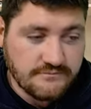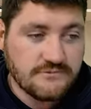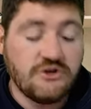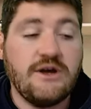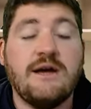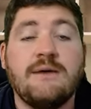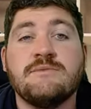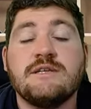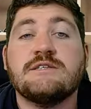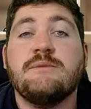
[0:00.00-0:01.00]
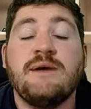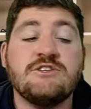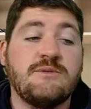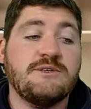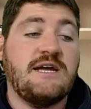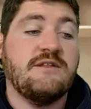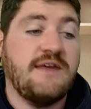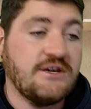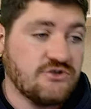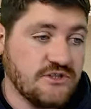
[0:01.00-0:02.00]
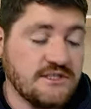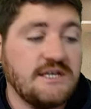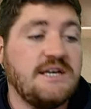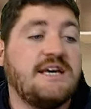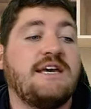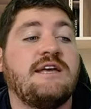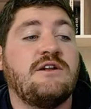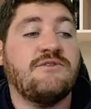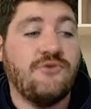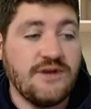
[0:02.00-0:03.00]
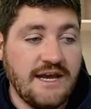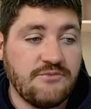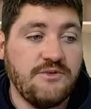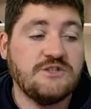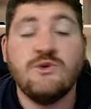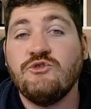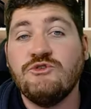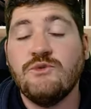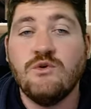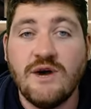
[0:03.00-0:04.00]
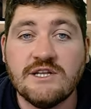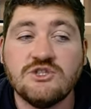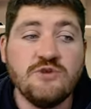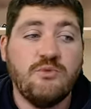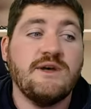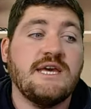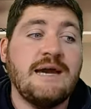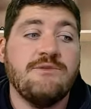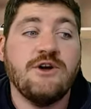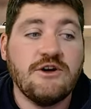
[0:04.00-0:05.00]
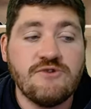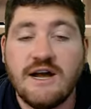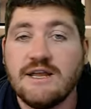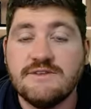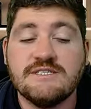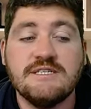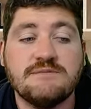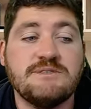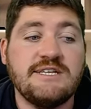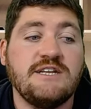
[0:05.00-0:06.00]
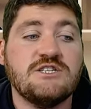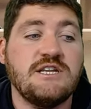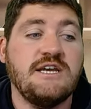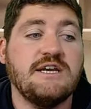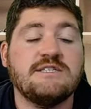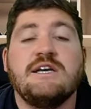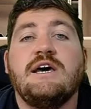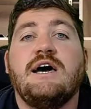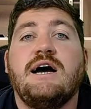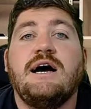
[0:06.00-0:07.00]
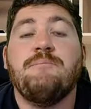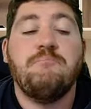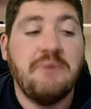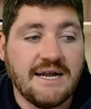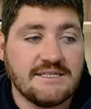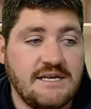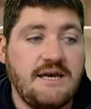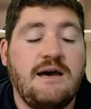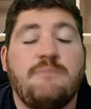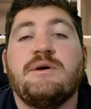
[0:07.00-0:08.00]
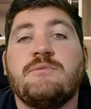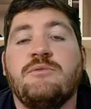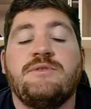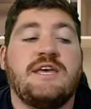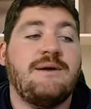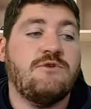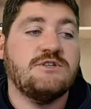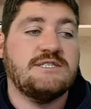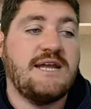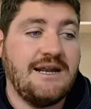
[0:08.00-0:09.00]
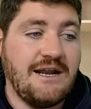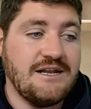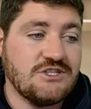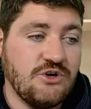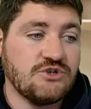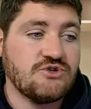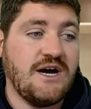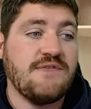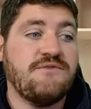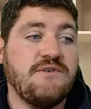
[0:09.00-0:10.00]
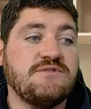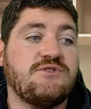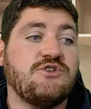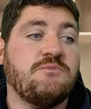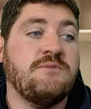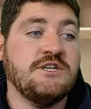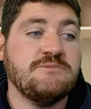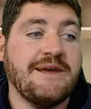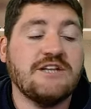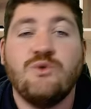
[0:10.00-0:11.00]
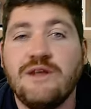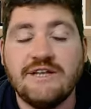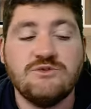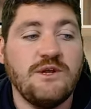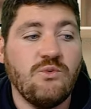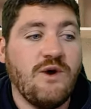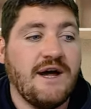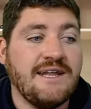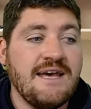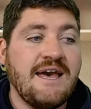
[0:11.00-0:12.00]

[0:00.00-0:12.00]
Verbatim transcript: Thomas adding the extras in the 48th minute. 23-21, 2-point game. And you're going, right, this is potentially it. But a big moment in the game was that Alatoa try in the 53rd minute to make it 28-21.